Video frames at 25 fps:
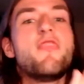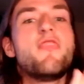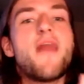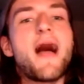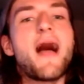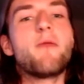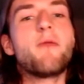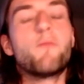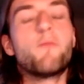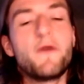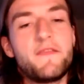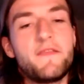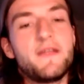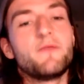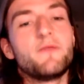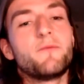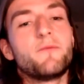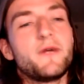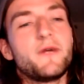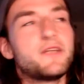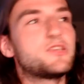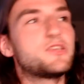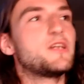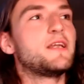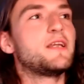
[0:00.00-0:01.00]
that within
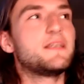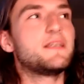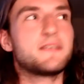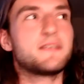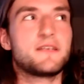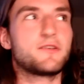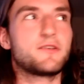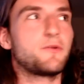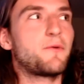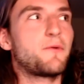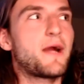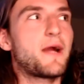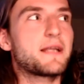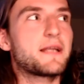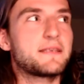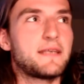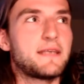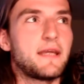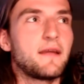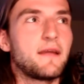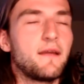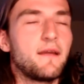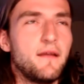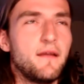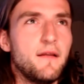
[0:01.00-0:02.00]
which it is
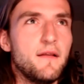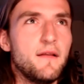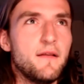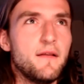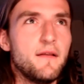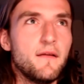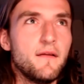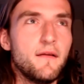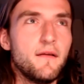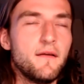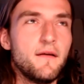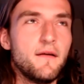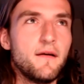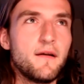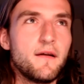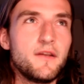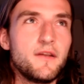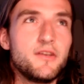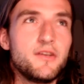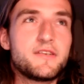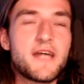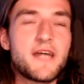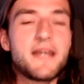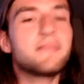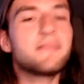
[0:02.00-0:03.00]
interacting.
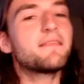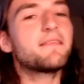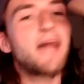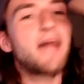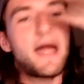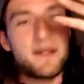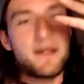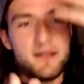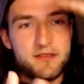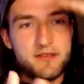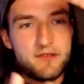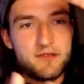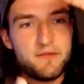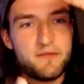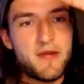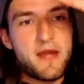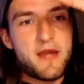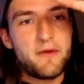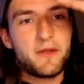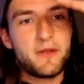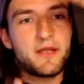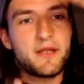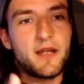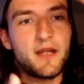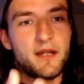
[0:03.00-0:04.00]
You take that as a
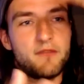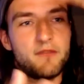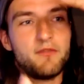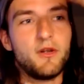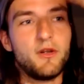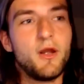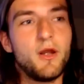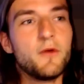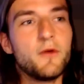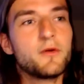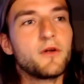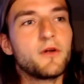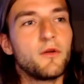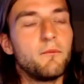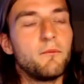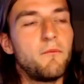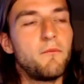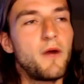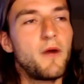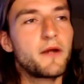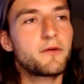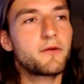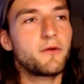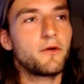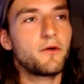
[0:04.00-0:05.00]
very kind of local
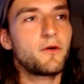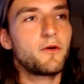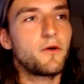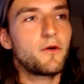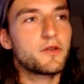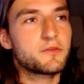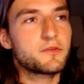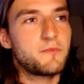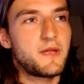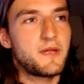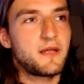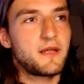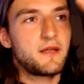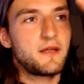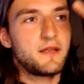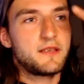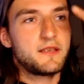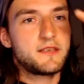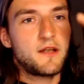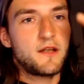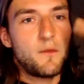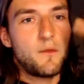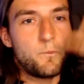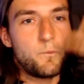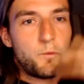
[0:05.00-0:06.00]
microcosmic
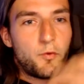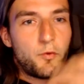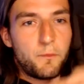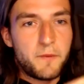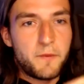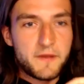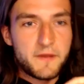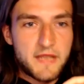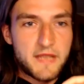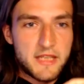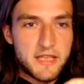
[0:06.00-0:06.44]
example, but